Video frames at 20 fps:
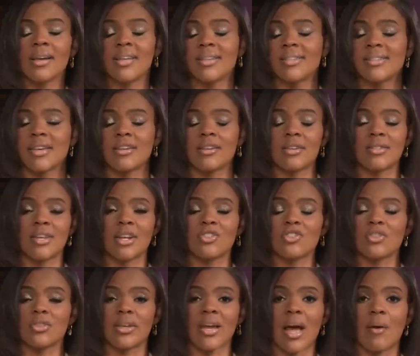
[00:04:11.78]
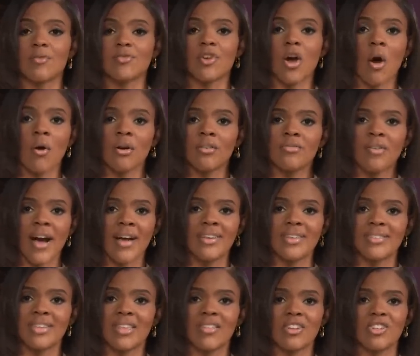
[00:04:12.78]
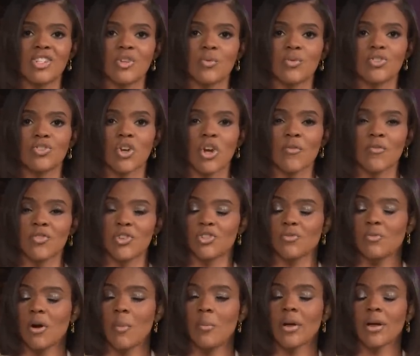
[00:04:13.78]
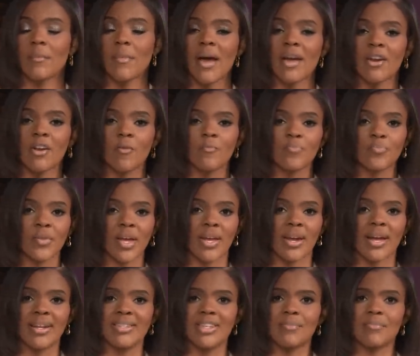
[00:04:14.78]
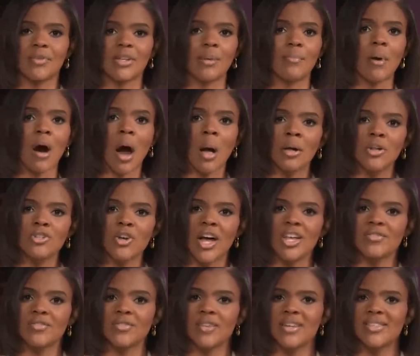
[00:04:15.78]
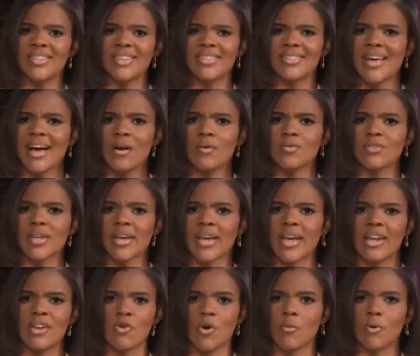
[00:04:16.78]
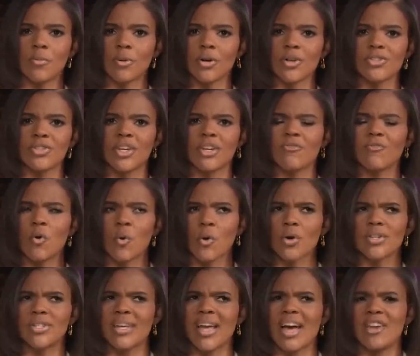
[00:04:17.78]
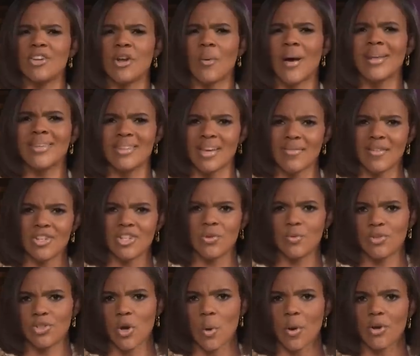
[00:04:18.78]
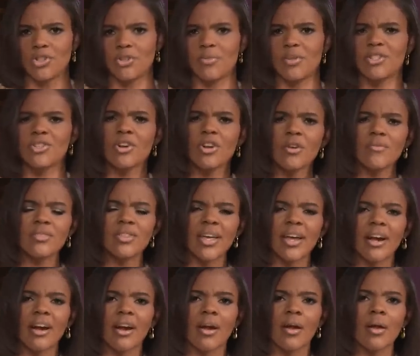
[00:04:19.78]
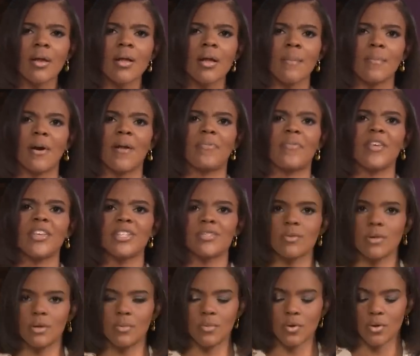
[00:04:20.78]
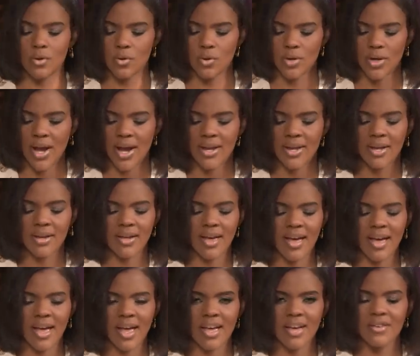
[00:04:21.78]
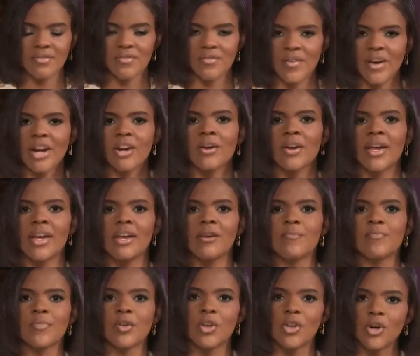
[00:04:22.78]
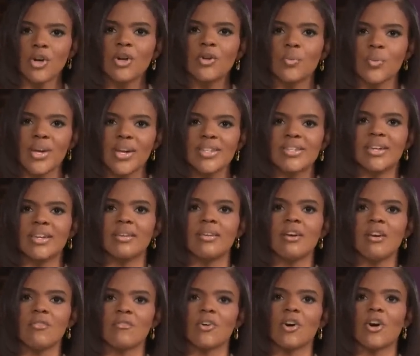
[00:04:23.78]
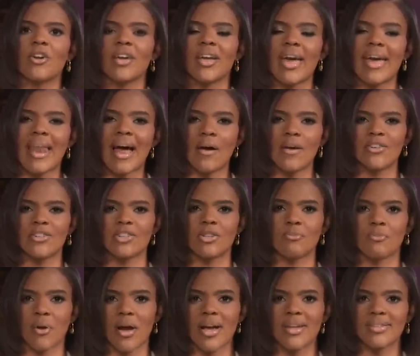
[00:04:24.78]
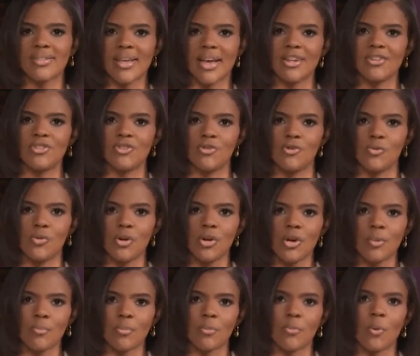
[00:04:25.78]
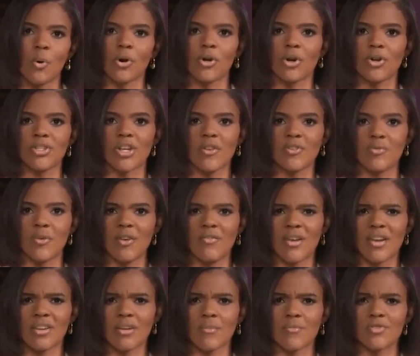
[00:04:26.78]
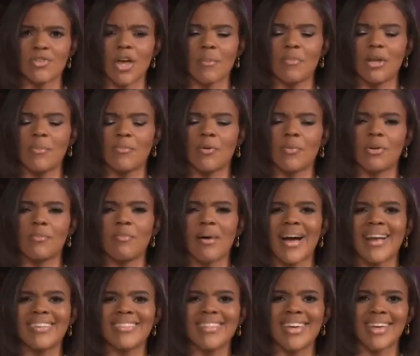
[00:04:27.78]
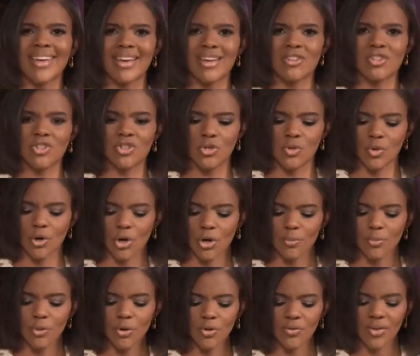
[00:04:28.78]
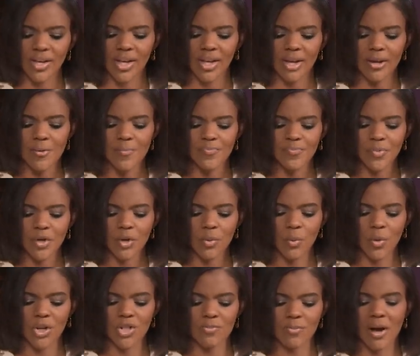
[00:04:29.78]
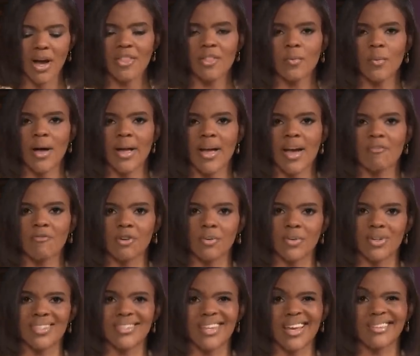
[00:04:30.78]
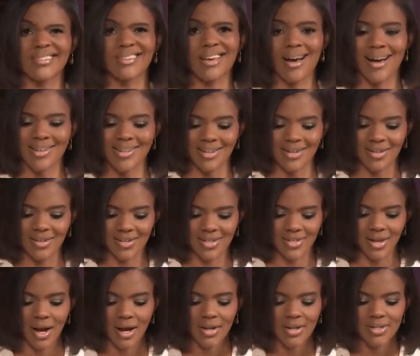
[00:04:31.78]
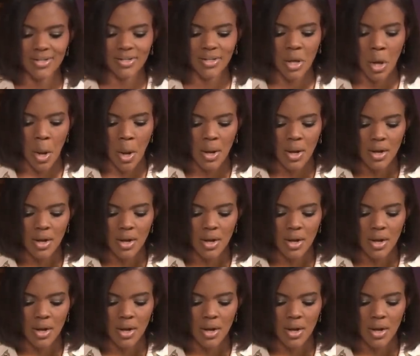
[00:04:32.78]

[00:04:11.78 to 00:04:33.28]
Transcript: He said, essentially, "I was horrified to see that she was served in such a public manner, and I deeply apologize for this." He sounds like a normal person. Of course, he had no idea that she was going to be served there, but this created a very good reason for her to get out into the press and to purport herself to be a victim so that people would buy tickets to her movie, which, by the way, everyone says kind of sucks.